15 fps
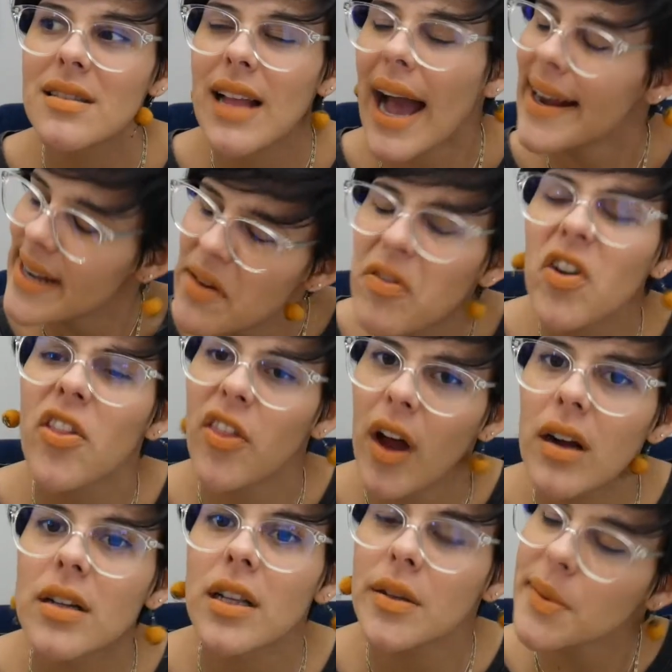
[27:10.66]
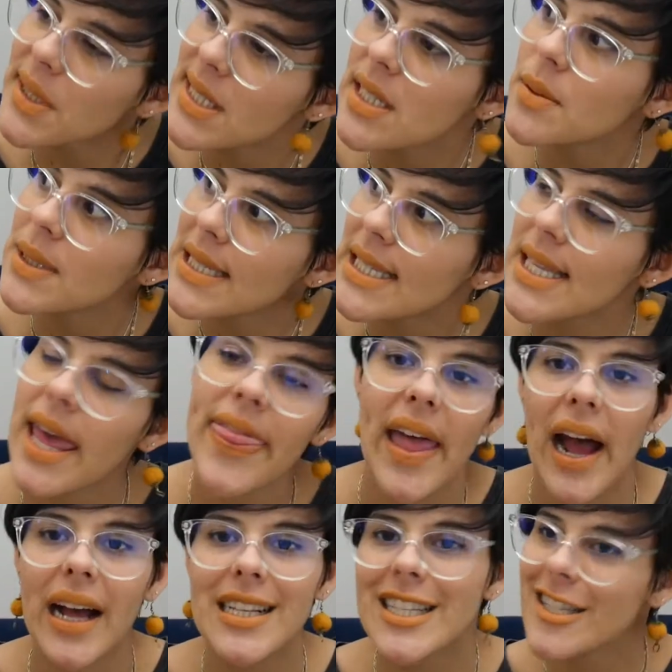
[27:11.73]
I never thought Clarissa would say
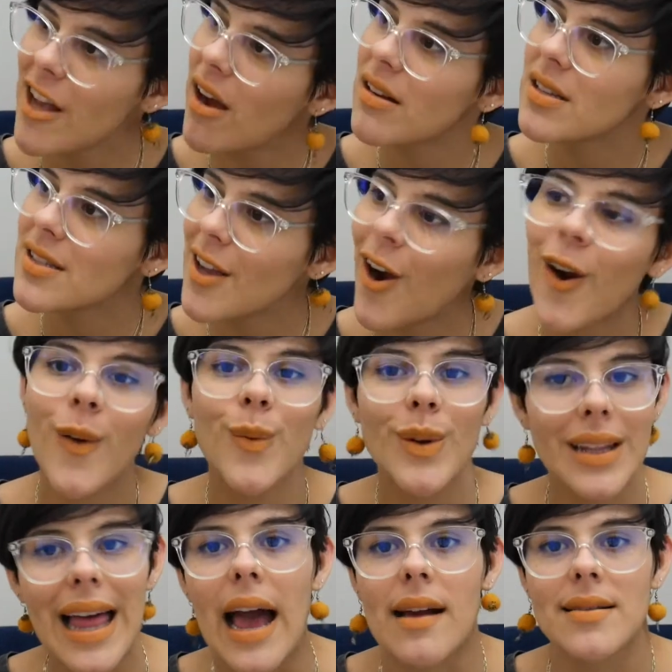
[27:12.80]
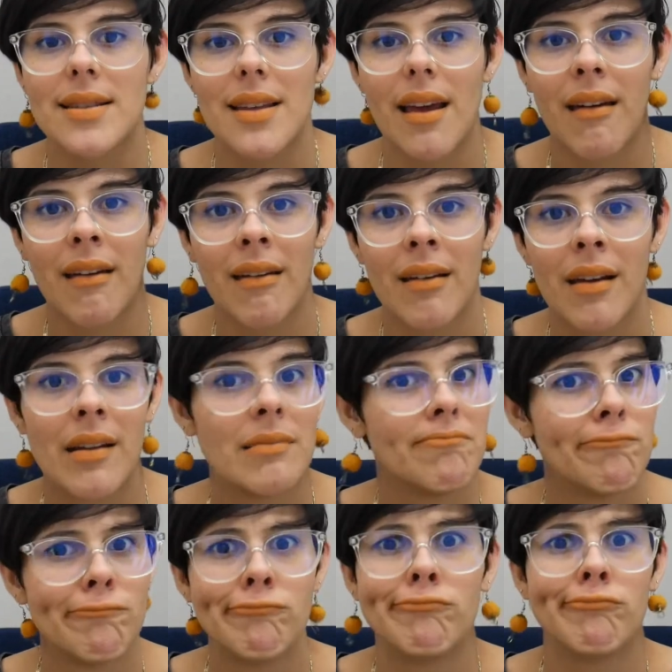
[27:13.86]
that. Socks are relaxing.
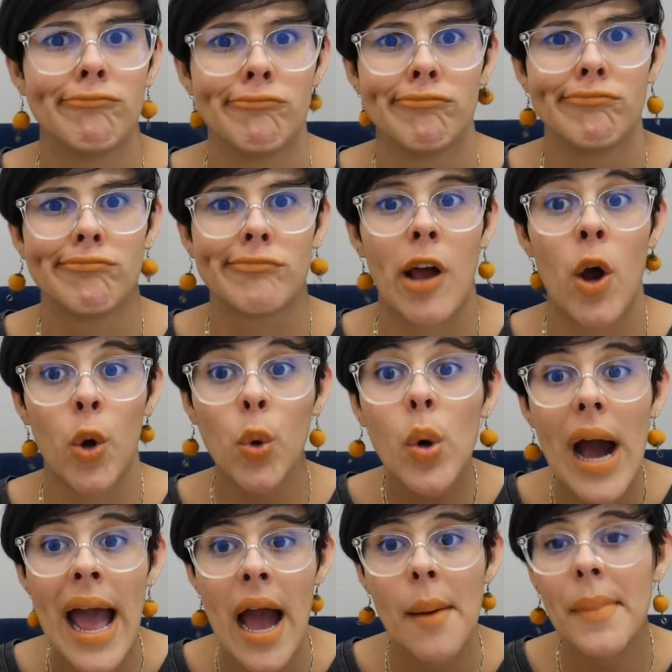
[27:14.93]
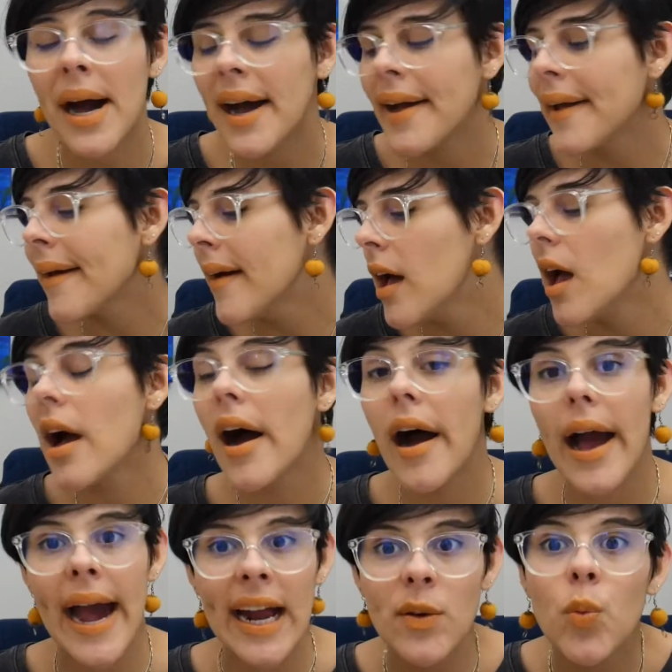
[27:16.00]
Who am I?
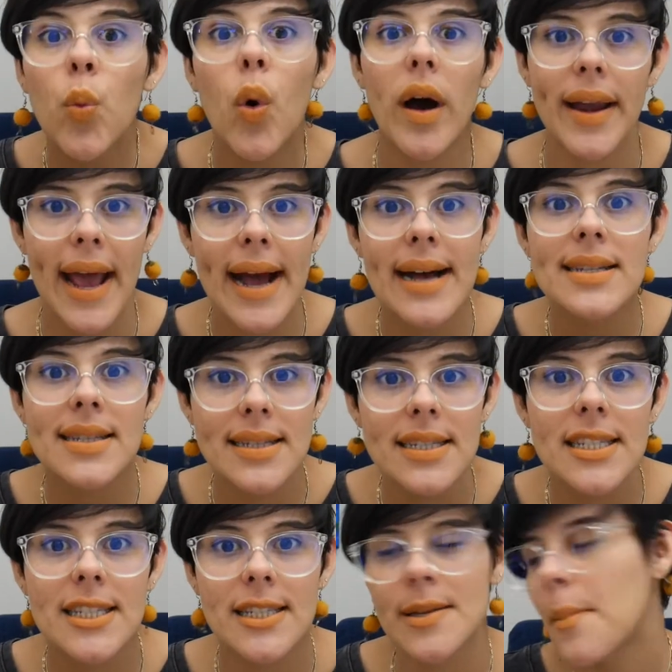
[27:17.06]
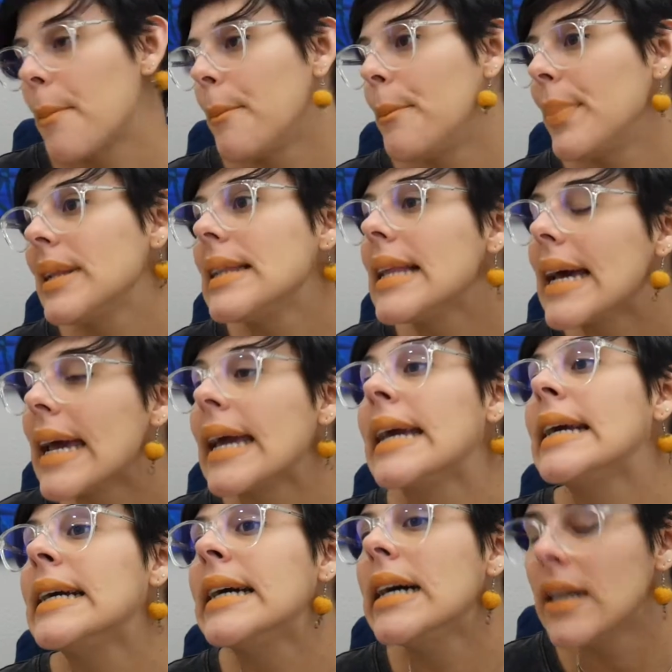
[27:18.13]
And what has this
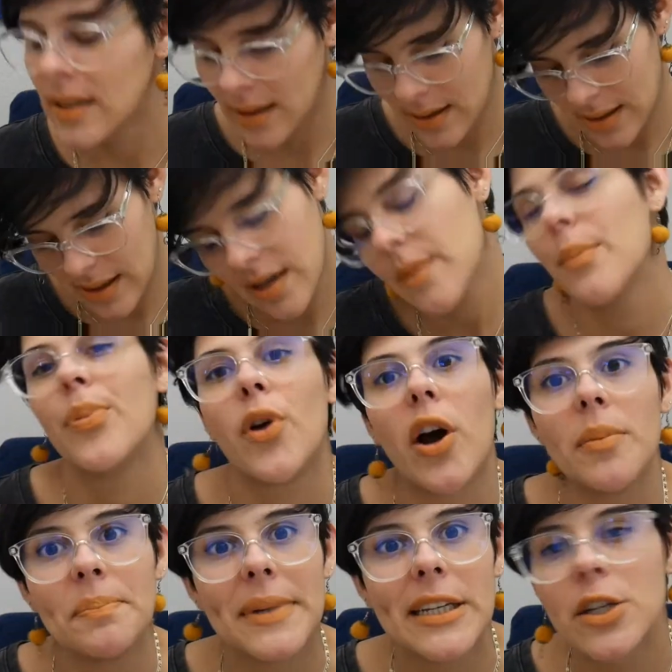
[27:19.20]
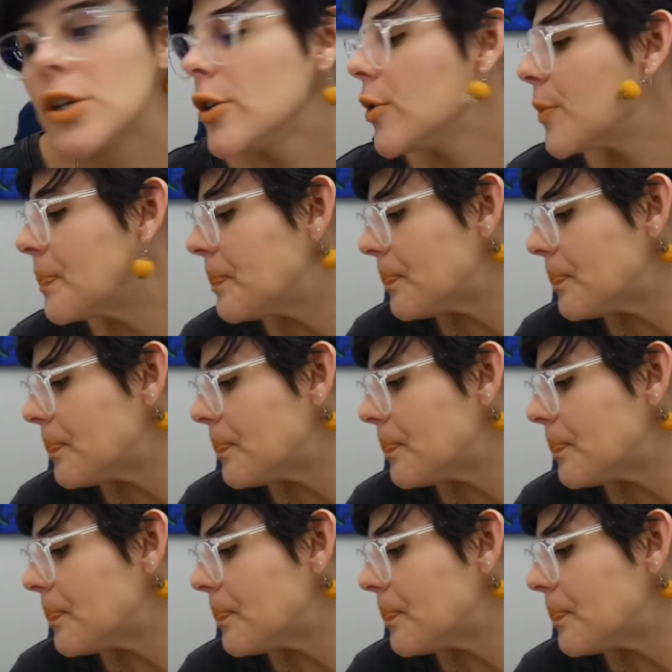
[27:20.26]
plague brought me to?